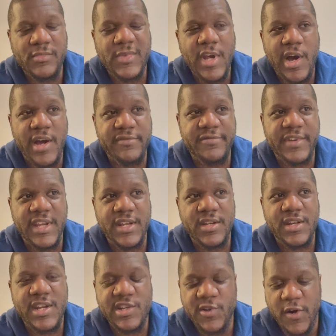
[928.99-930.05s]
i think
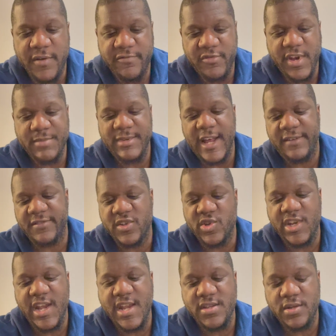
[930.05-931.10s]
the time frames have to
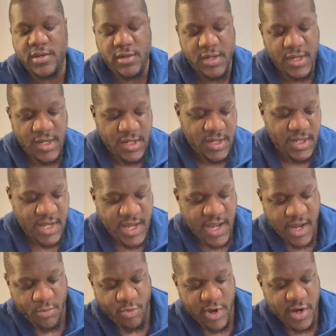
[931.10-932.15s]
change
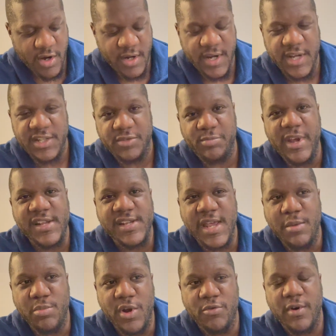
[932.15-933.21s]
uh, we can't expect a
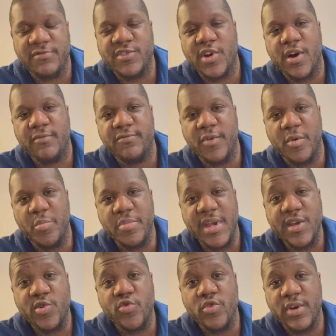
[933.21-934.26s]
blow off top from
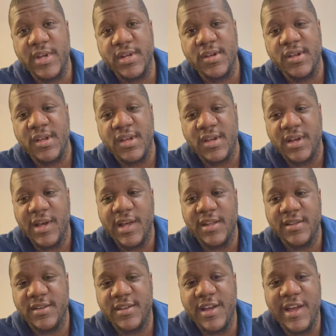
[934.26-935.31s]
Bitcoin
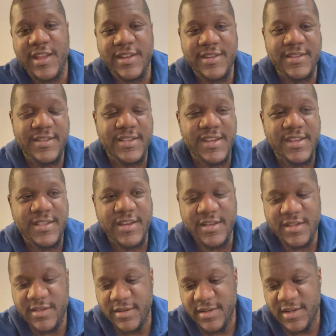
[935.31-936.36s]
and and the, the
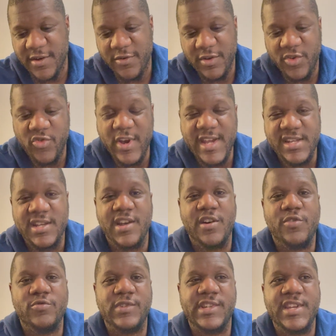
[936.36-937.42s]
you know a crazy
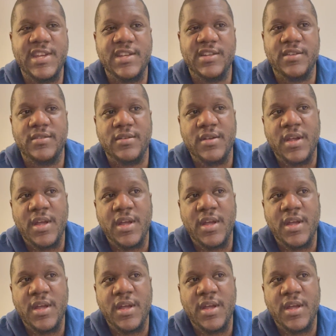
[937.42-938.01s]
alt season